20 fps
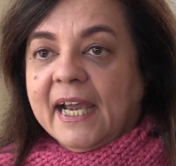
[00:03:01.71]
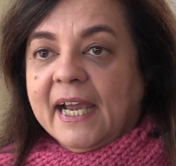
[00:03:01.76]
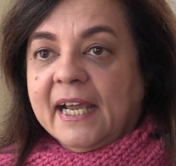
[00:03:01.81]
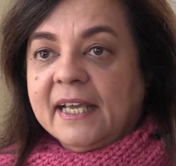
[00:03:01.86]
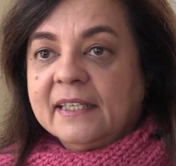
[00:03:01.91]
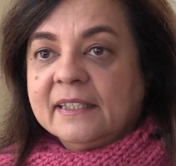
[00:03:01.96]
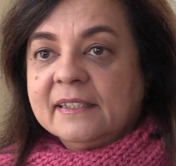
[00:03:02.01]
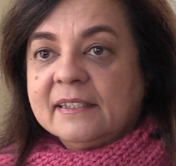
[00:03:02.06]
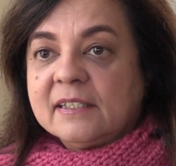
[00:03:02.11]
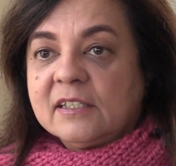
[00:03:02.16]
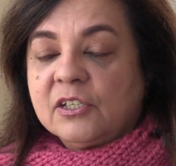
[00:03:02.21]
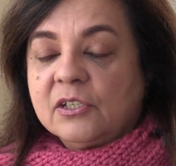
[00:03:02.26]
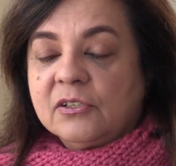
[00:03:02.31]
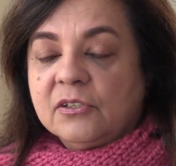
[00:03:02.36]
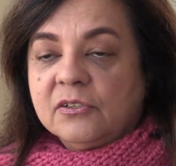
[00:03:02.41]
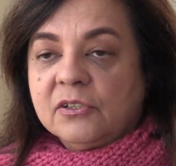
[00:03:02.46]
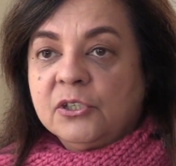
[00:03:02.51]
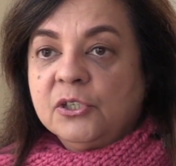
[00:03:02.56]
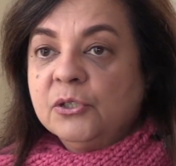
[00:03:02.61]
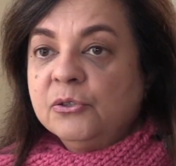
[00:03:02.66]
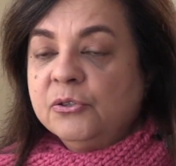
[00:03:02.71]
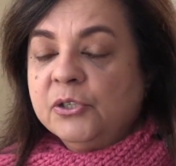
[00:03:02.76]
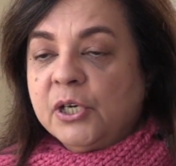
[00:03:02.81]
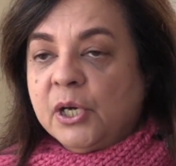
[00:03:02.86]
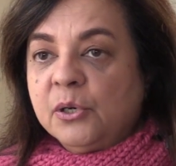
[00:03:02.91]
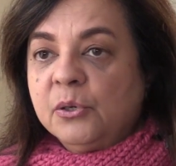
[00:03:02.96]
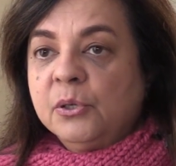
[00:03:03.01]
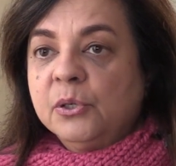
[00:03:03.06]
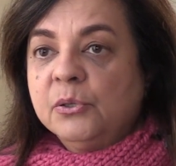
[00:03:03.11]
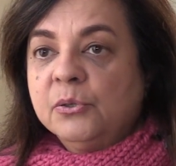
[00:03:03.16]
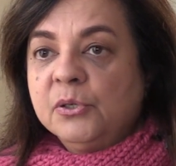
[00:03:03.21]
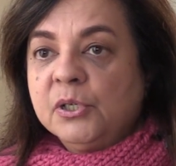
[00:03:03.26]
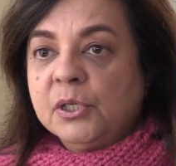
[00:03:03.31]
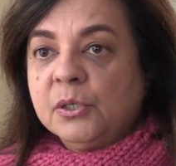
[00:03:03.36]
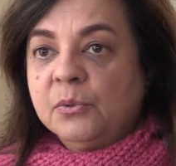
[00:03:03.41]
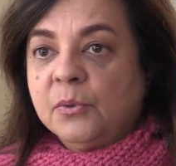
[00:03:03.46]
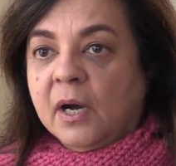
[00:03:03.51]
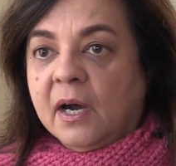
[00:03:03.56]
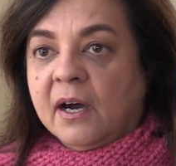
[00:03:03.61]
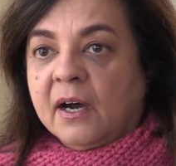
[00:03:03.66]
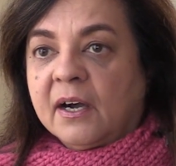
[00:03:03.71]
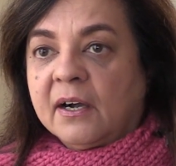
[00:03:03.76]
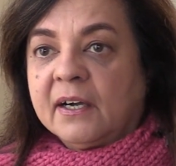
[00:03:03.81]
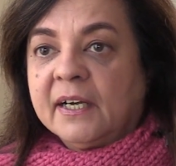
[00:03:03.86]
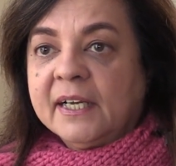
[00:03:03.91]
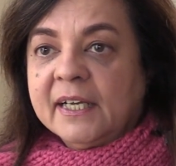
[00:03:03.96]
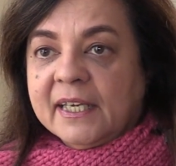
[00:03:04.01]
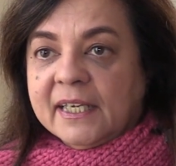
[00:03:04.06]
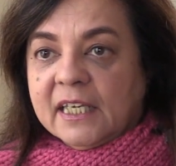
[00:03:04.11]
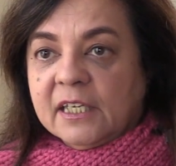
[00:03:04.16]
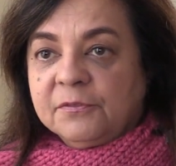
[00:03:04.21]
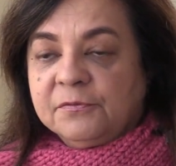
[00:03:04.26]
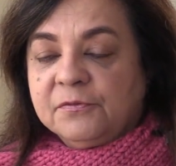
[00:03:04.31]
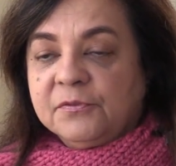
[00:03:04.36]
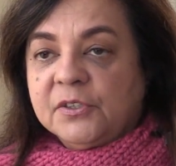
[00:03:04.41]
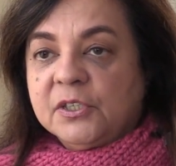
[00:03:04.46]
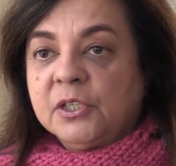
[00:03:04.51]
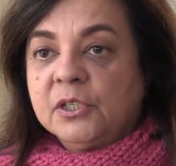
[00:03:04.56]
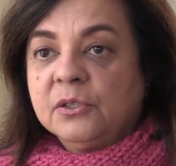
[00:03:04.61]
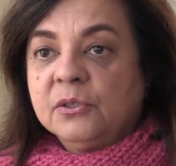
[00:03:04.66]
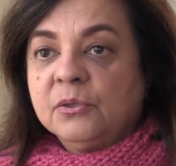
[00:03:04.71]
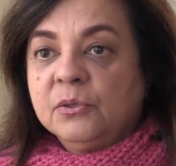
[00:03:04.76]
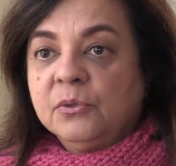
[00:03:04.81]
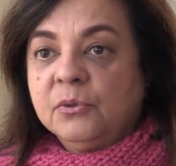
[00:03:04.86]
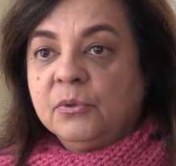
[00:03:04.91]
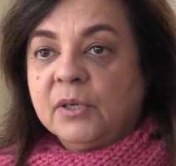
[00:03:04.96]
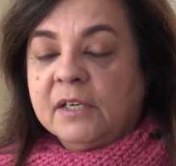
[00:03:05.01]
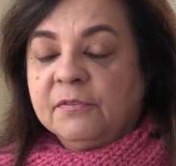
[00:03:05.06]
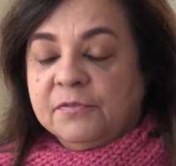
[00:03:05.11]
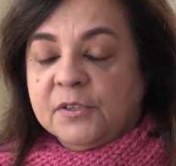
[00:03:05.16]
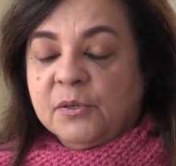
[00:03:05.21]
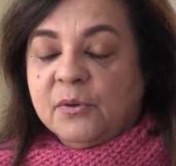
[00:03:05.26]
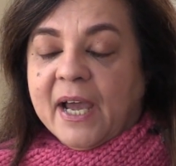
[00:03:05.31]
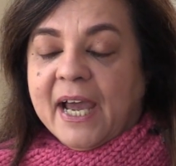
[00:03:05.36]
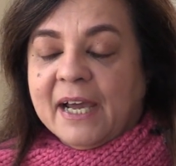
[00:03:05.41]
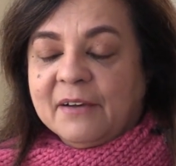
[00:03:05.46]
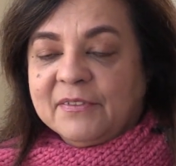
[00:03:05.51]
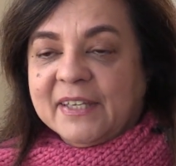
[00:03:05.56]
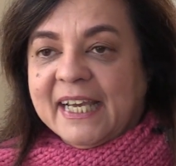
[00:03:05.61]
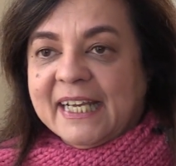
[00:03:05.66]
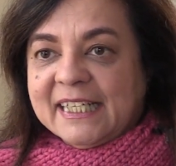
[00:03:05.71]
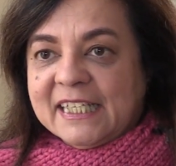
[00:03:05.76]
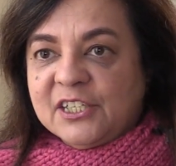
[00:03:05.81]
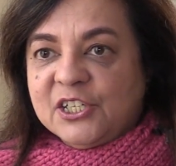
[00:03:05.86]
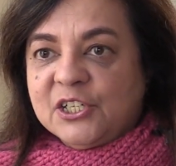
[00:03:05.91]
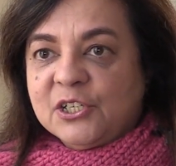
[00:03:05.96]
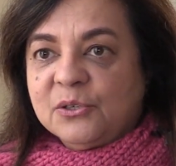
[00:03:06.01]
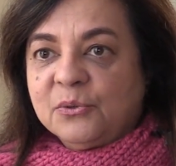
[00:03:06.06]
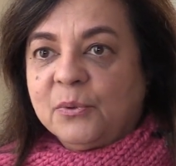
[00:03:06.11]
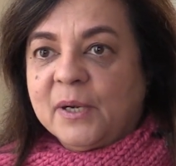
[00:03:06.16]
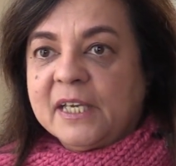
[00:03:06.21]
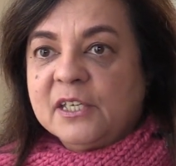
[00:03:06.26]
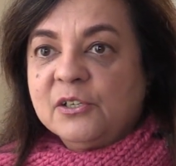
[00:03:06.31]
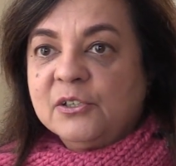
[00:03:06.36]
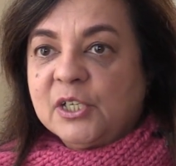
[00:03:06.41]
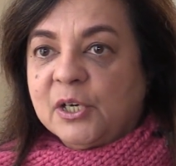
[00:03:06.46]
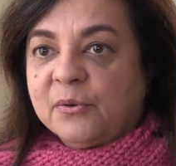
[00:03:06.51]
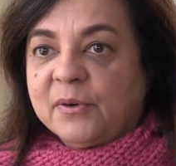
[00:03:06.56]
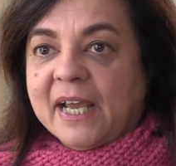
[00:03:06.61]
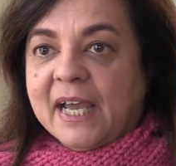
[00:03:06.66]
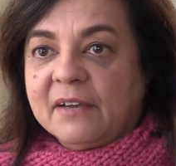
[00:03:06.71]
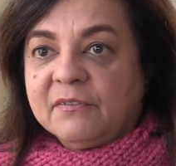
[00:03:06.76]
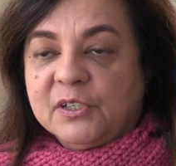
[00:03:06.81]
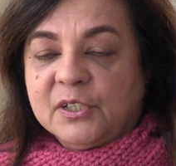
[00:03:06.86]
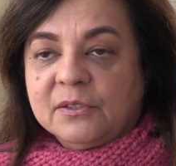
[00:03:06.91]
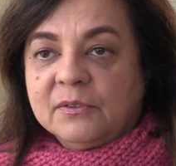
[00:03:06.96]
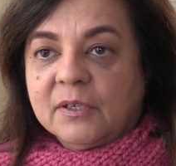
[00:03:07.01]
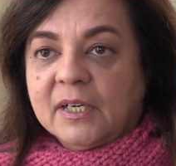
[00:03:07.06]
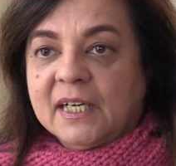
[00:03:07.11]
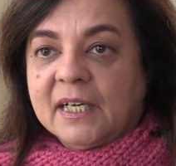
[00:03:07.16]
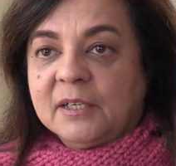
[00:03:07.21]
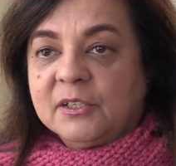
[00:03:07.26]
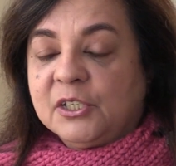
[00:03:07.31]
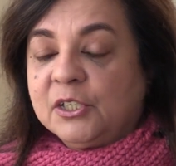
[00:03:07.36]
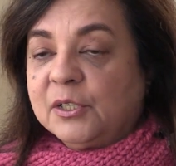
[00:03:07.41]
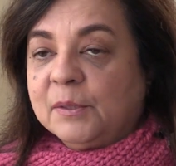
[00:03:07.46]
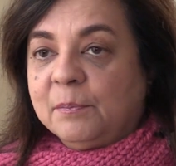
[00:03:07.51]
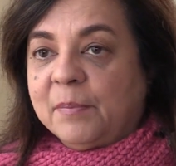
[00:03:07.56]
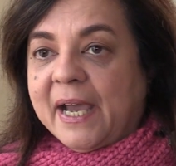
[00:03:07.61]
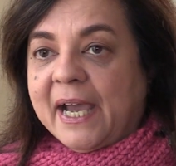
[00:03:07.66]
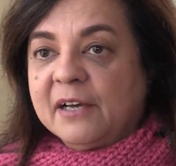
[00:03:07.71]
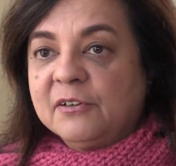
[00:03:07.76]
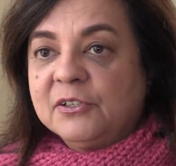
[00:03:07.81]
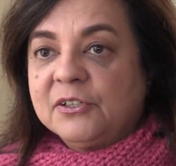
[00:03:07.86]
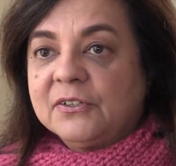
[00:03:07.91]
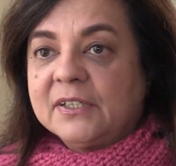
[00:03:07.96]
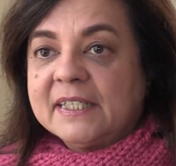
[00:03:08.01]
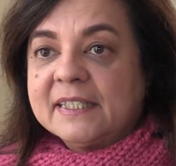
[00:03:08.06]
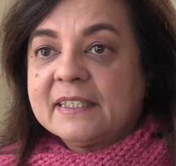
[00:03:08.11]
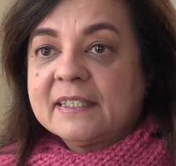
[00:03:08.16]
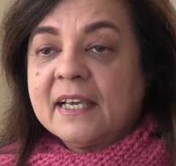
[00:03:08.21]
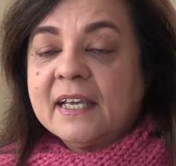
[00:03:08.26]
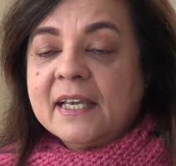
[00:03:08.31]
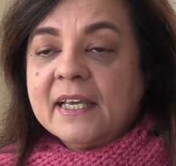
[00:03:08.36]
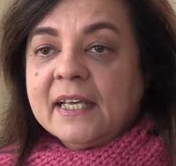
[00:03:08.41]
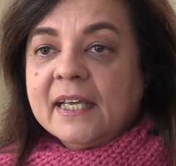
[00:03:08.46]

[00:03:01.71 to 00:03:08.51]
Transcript: And you know who you are if you if you have that issue where you don't have uh, good boundaries.